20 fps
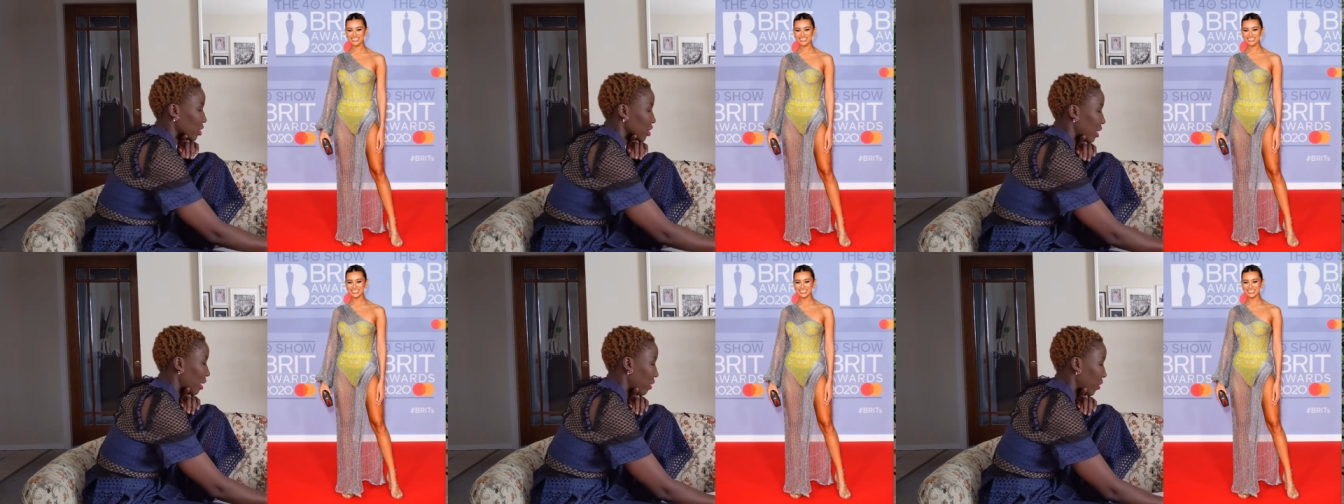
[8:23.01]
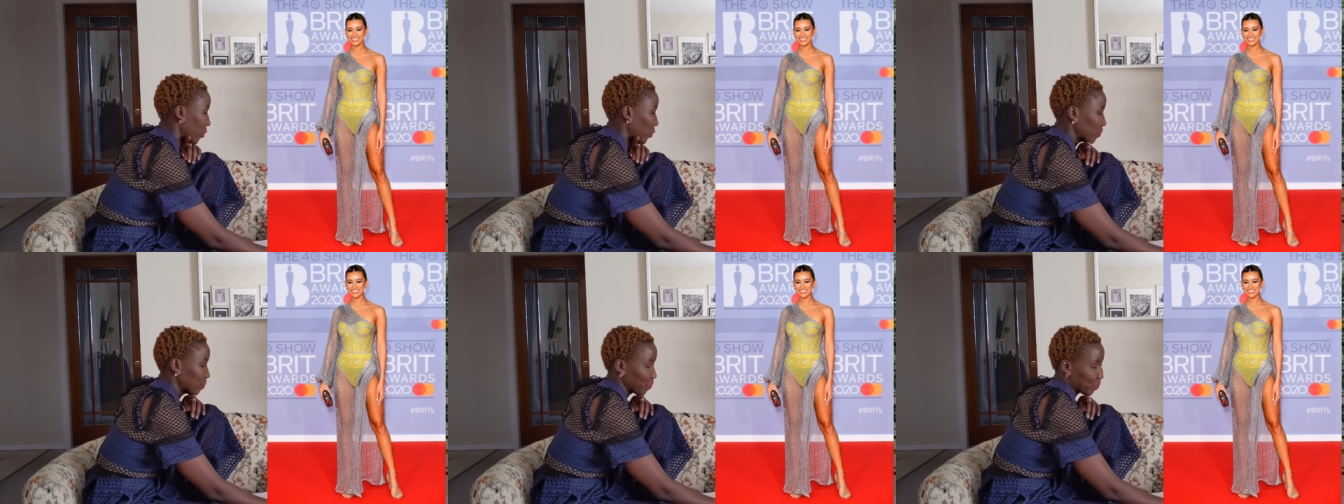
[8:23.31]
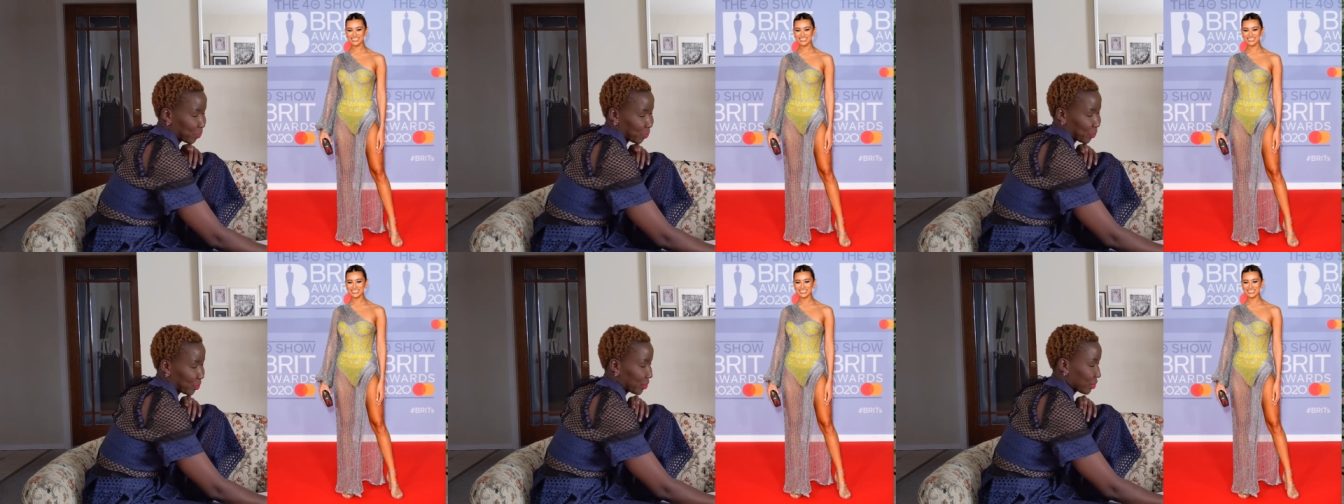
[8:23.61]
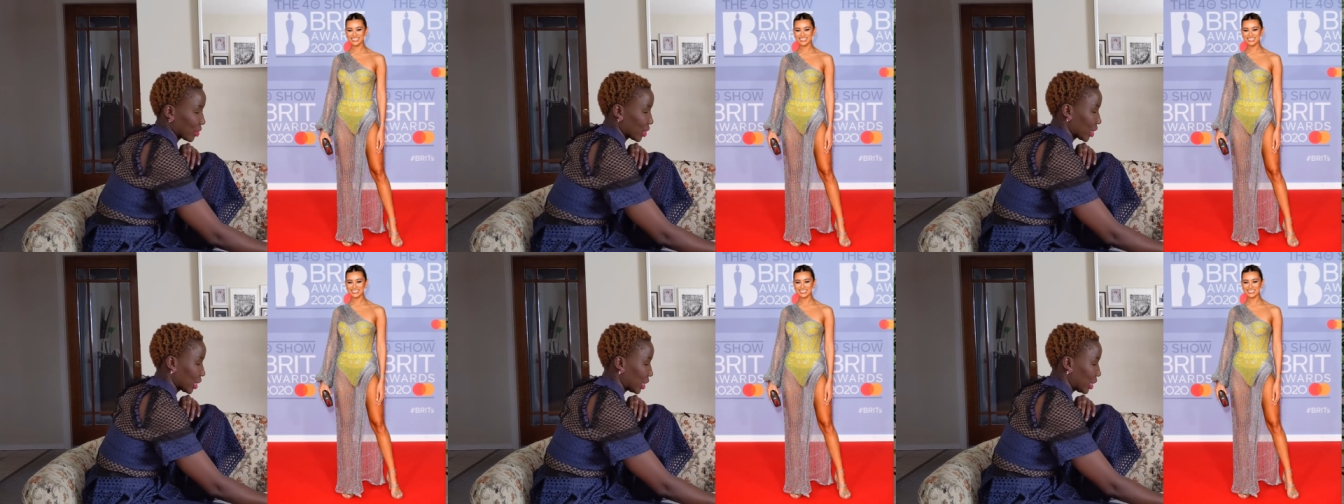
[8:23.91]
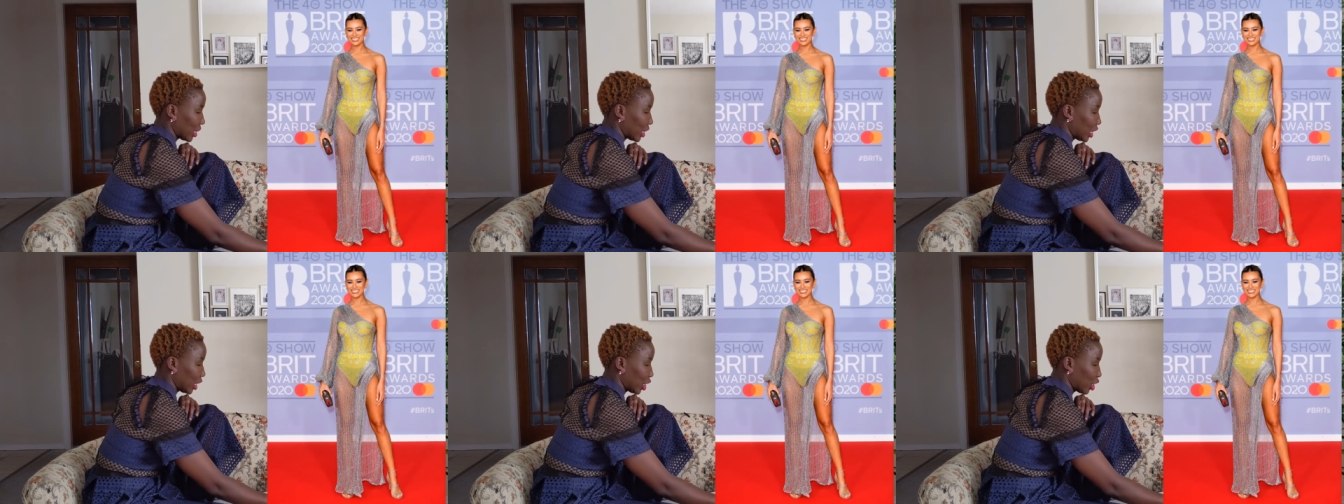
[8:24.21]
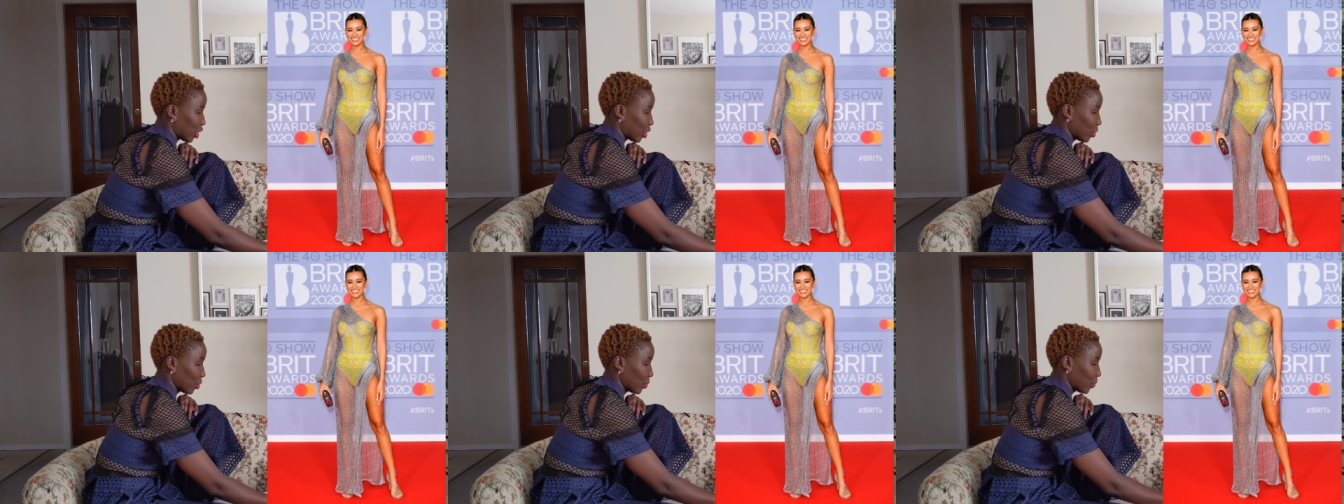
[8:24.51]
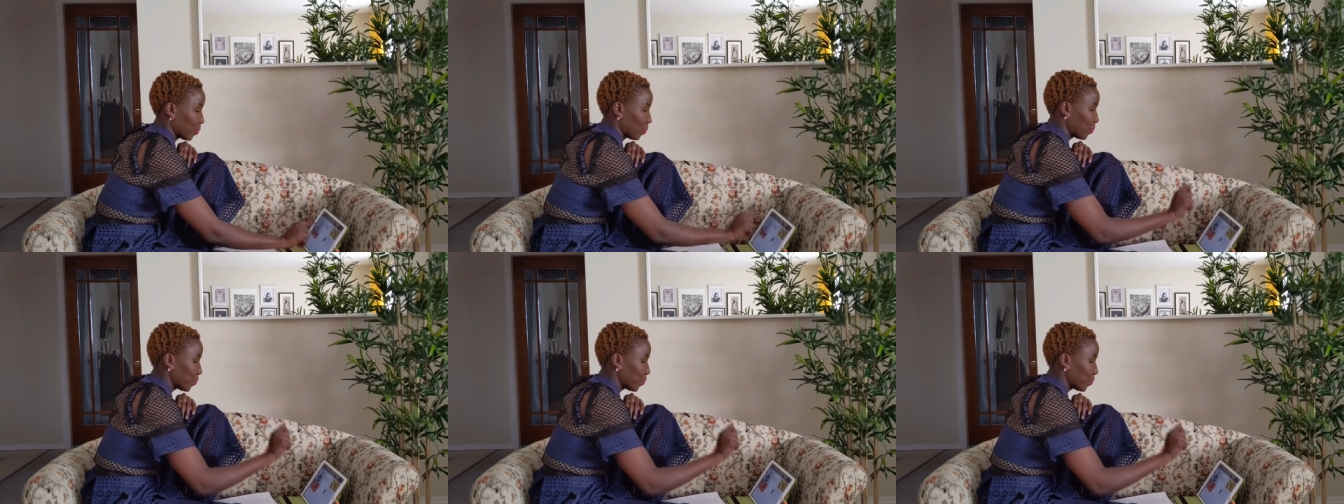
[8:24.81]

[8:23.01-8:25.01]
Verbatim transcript: So, you know.